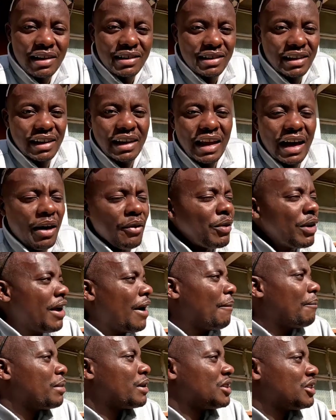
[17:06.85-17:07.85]
Tell her we
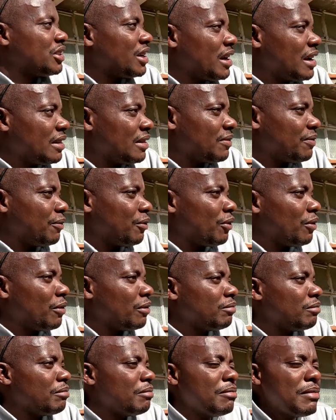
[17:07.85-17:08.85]
appreciate for
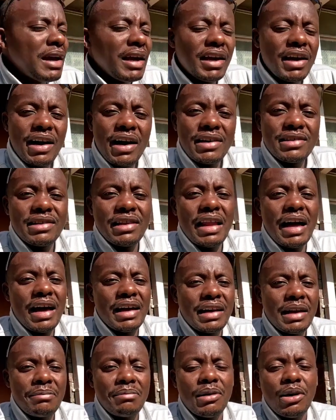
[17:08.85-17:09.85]
making us
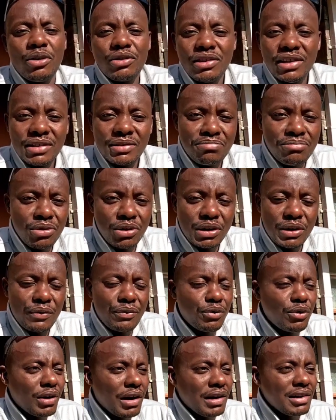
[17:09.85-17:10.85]
learn about this
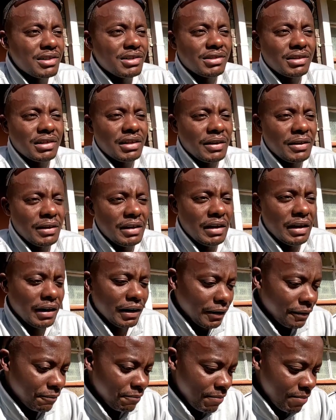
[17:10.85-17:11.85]
beautiful country.
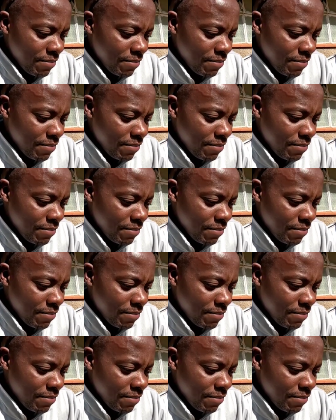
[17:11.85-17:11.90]
Yeah.